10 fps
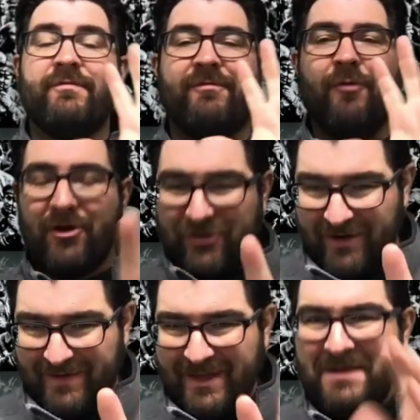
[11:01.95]

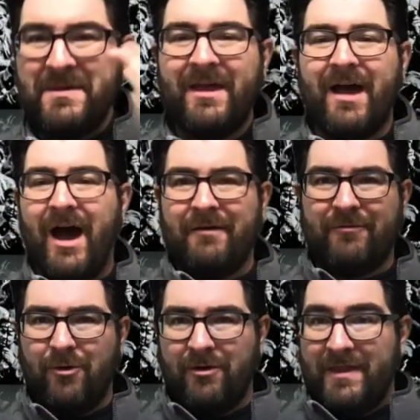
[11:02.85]
Fortunately uh,
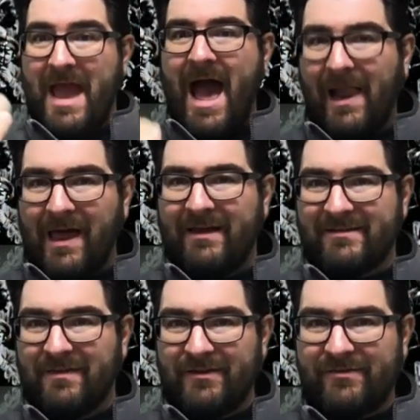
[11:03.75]
for the Allies
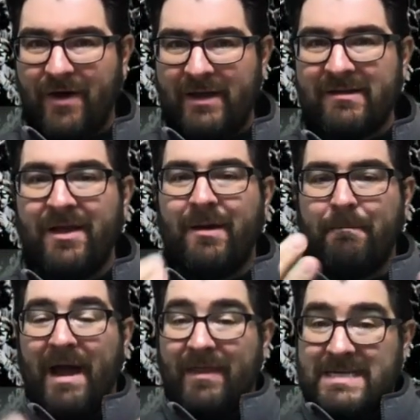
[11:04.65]
in this fight,
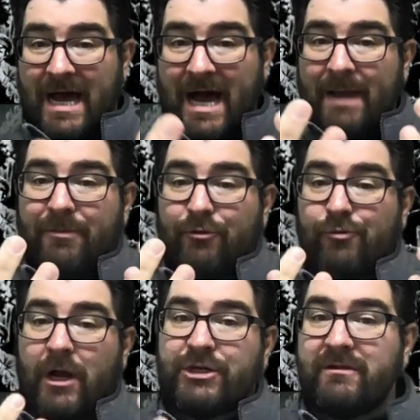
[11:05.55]
by the time the
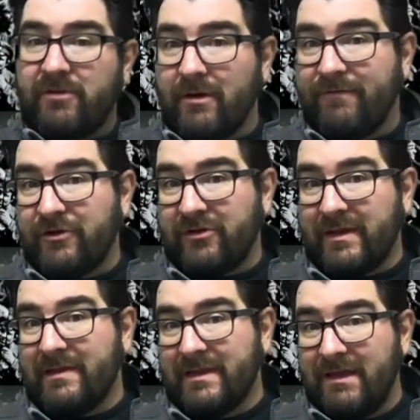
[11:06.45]
Russians are officially
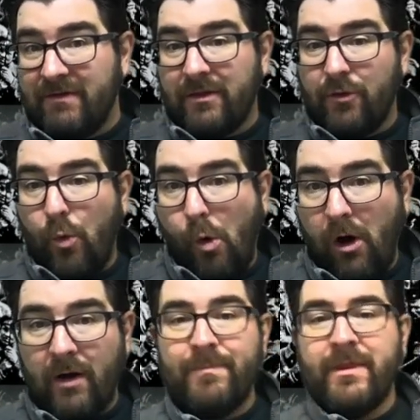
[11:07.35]
leaving the
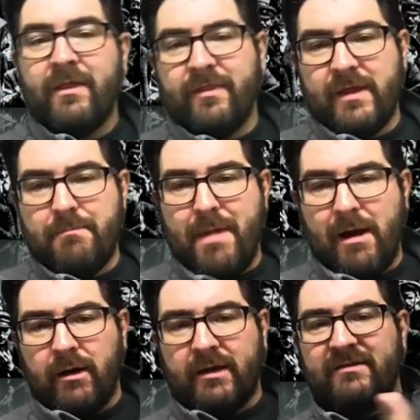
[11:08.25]
war, the
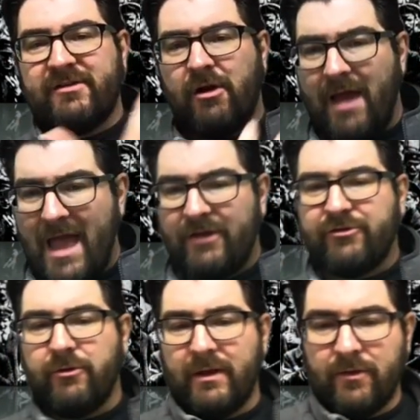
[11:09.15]
Americans are
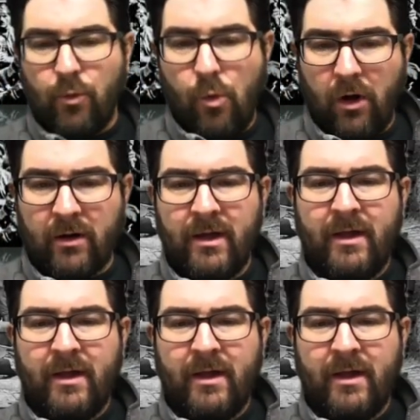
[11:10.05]
entering the war